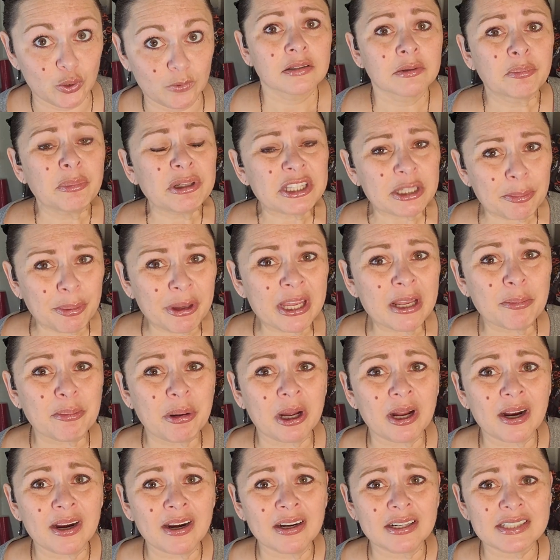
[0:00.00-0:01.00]
But the big
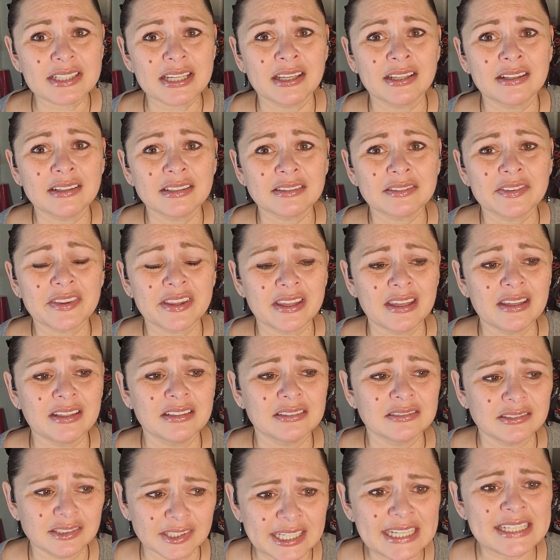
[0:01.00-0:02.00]
part, the
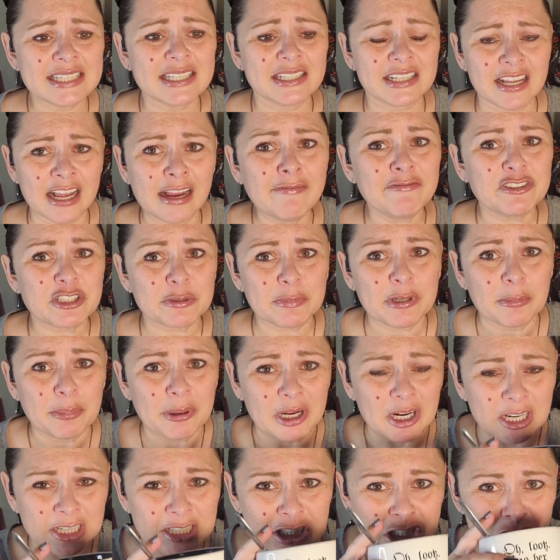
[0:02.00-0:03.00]
least comfortable
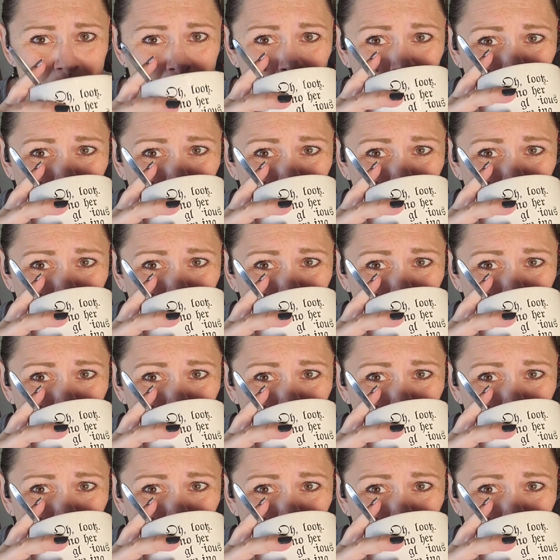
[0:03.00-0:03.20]
part